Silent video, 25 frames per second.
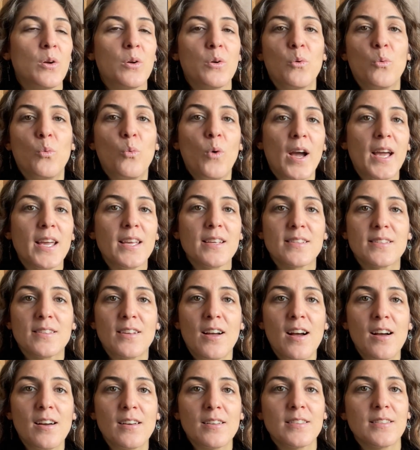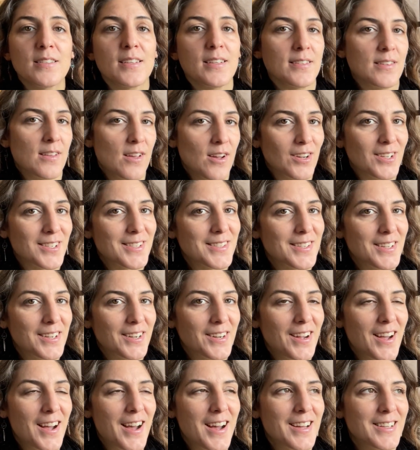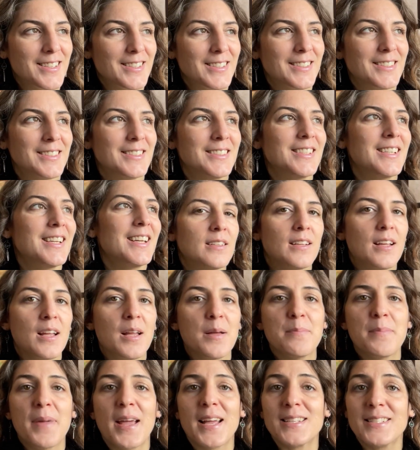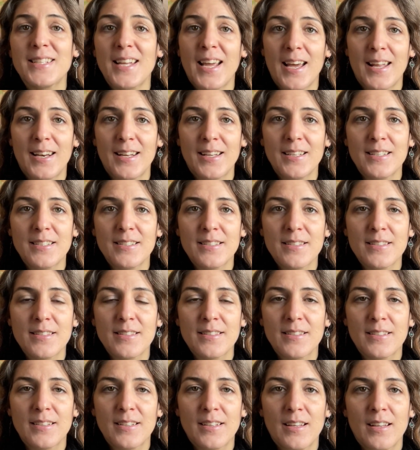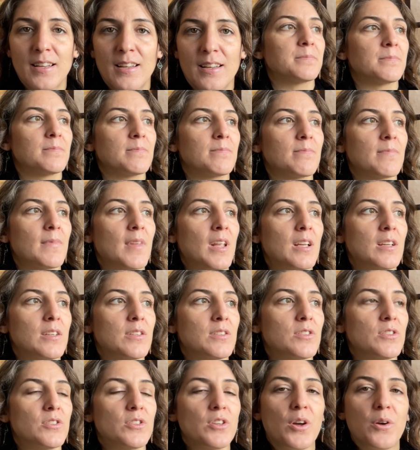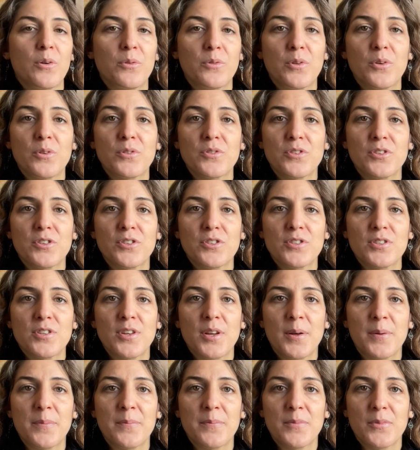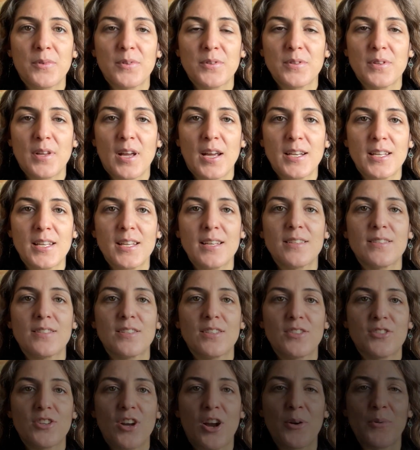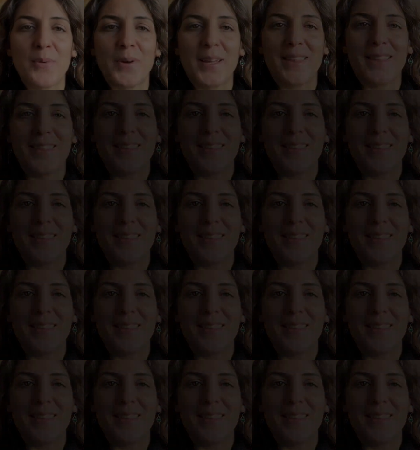White socks, as long as they're cotton, bandanas. So those are some ideas to start with.